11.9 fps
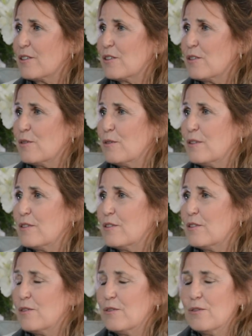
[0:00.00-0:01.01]
Sue,
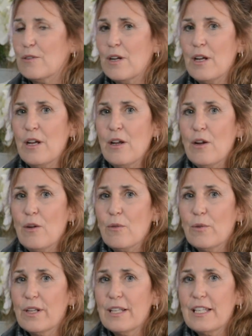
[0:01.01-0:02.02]
to
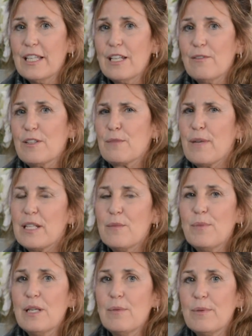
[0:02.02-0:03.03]
really give as many
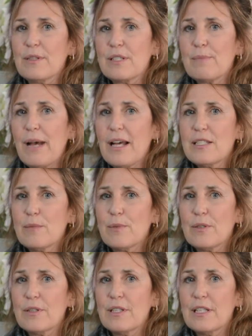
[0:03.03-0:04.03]
people as
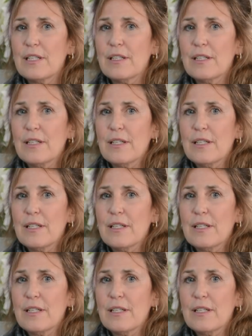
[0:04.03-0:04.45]
possible the